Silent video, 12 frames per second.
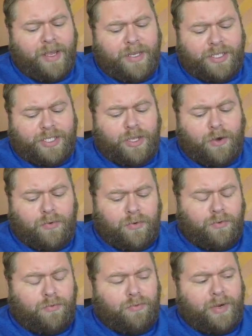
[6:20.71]
So
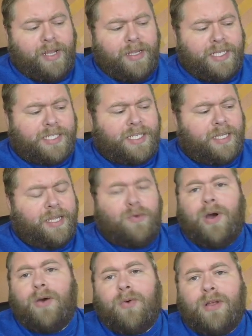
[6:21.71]
realistically,
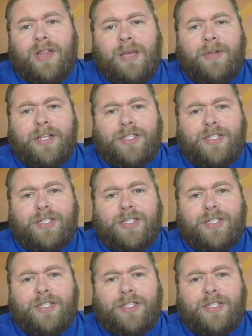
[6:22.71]
what we're limited